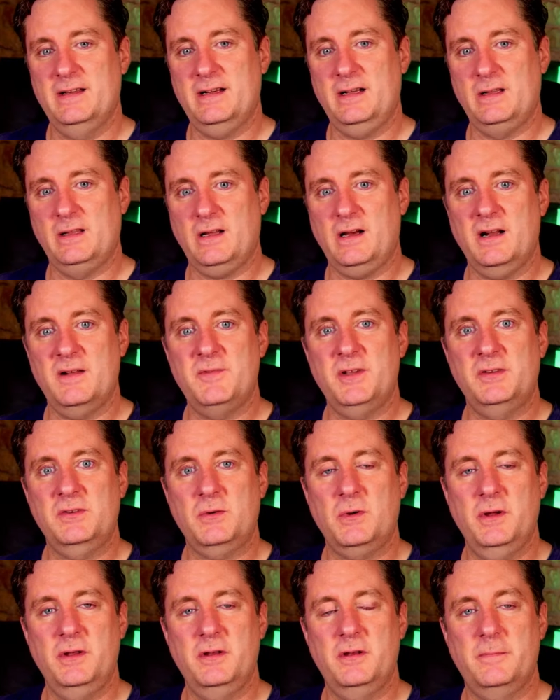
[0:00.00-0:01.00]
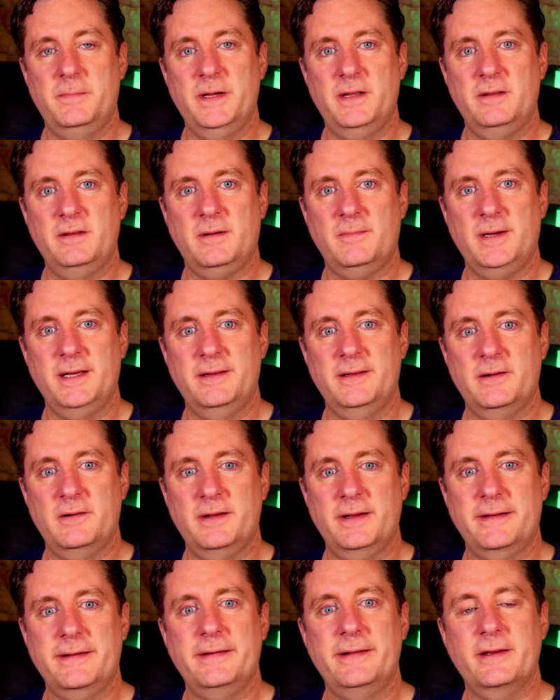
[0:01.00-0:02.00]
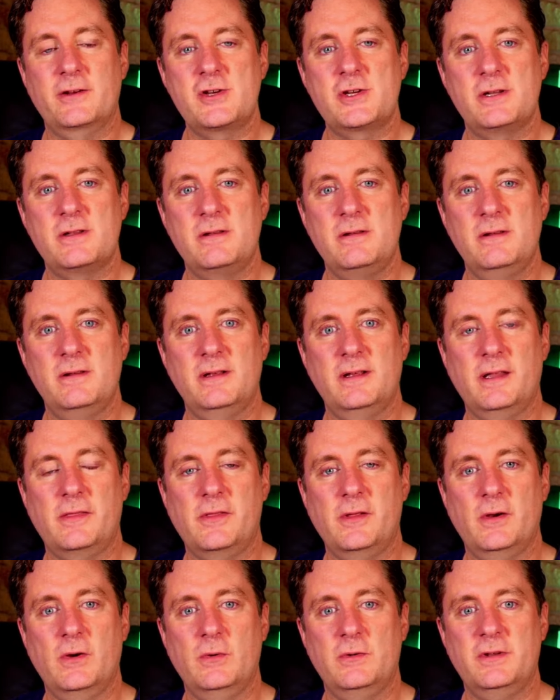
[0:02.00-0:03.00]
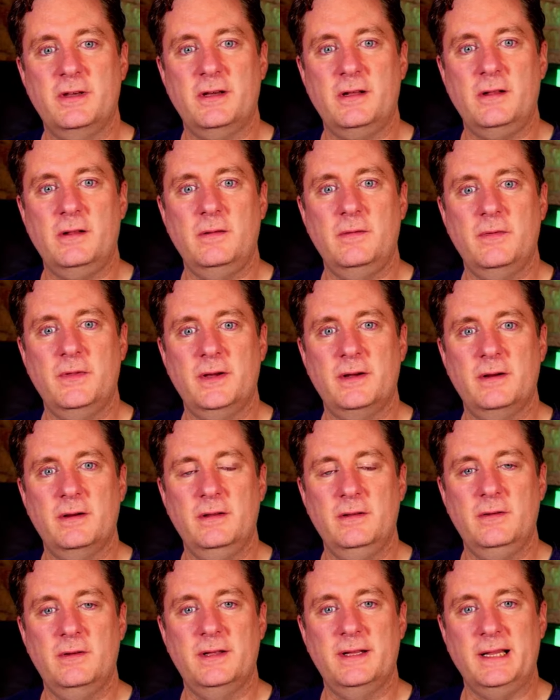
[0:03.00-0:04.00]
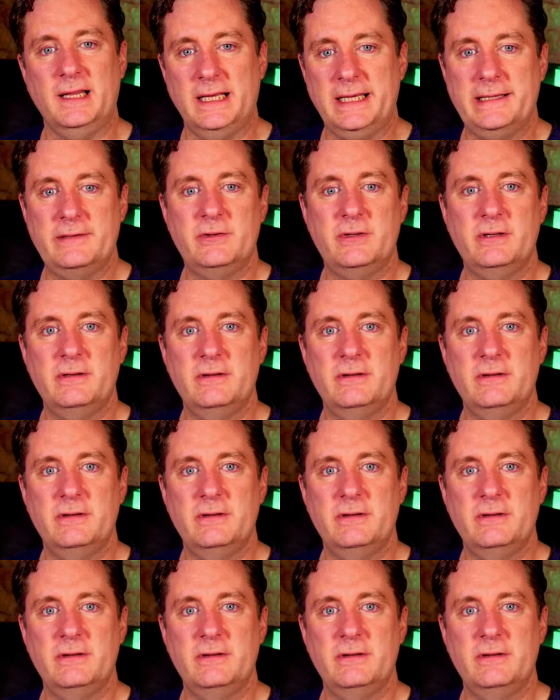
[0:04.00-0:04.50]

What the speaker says: A lot of it's going to depend on my internet connection at the hotel there in Atlanta.